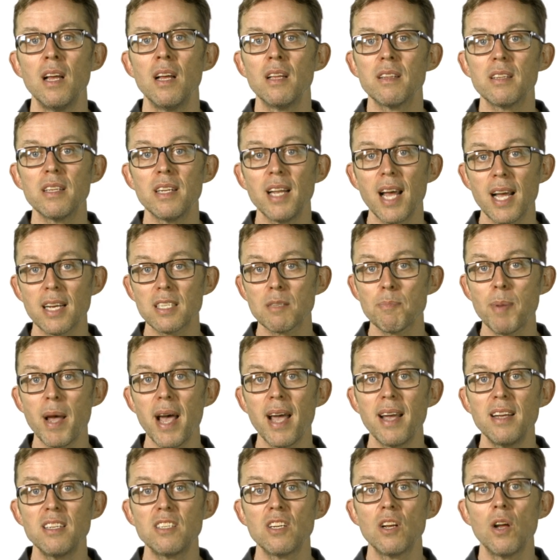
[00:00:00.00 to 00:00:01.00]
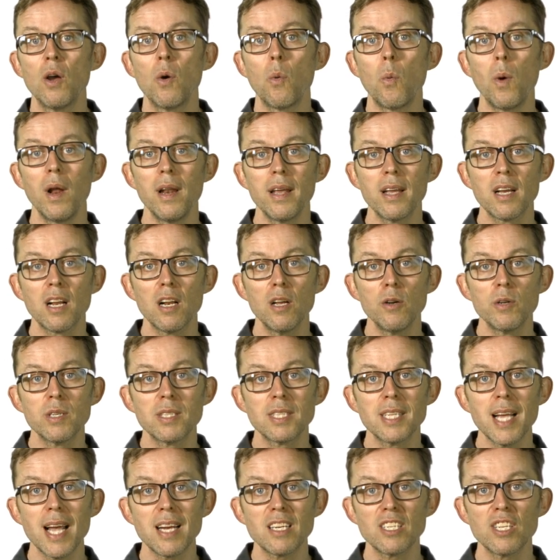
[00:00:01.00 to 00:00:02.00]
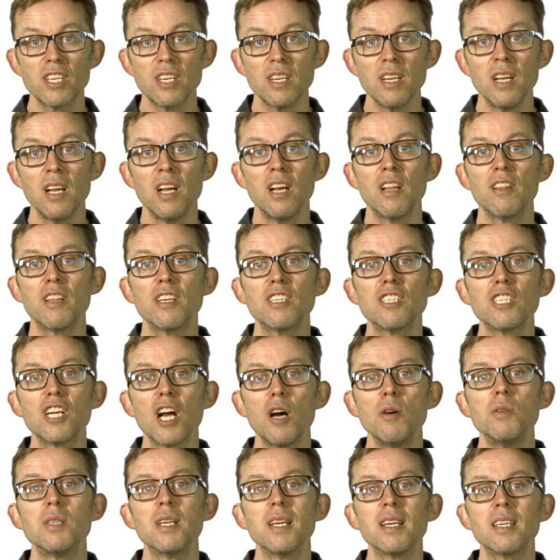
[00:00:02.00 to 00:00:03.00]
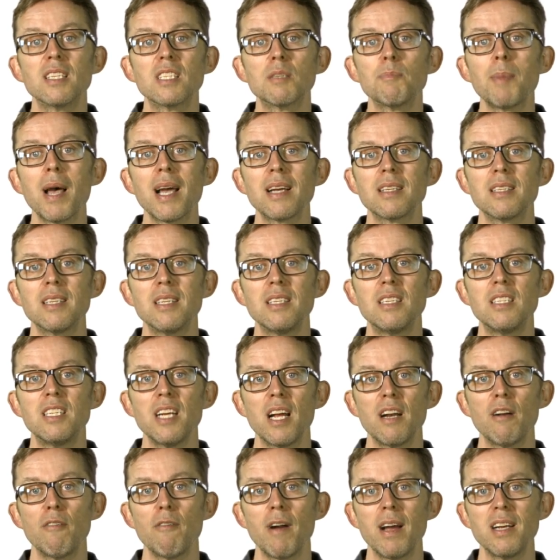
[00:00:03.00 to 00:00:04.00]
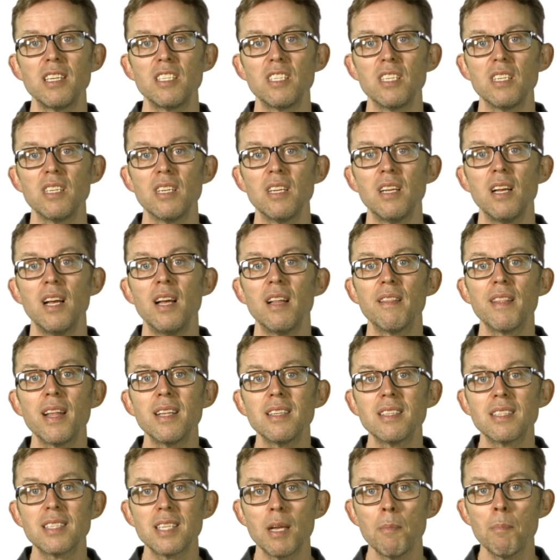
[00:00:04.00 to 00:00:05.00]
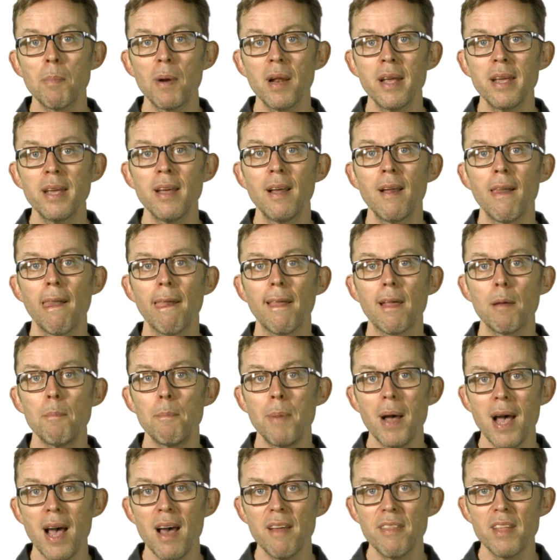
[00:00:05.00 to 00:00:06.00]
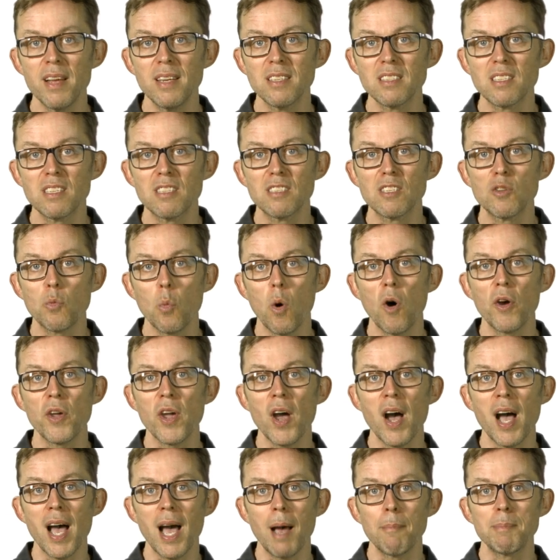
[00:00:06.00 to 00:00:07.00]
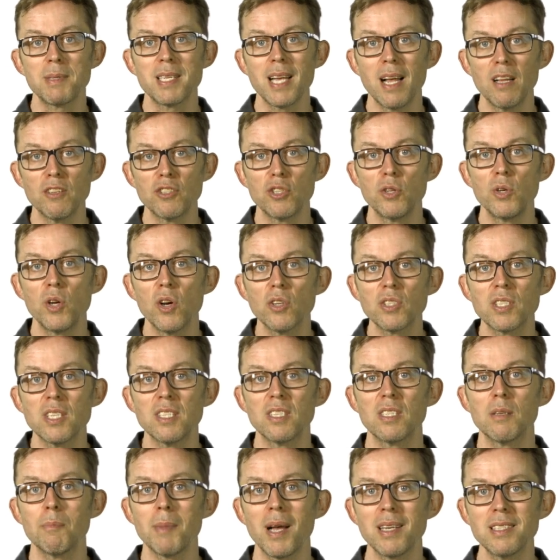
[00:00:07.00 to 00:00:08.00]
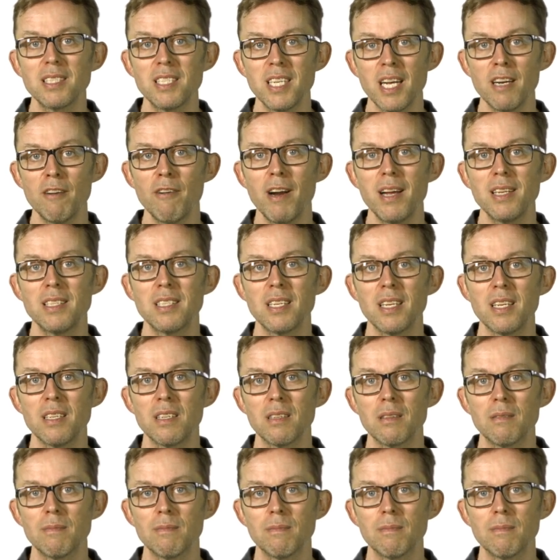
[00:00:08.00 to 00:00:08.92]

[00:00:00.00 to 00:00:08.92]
The next page will include a section that shows expected generation. Then simply Compare this to what your app tells you your system has generated.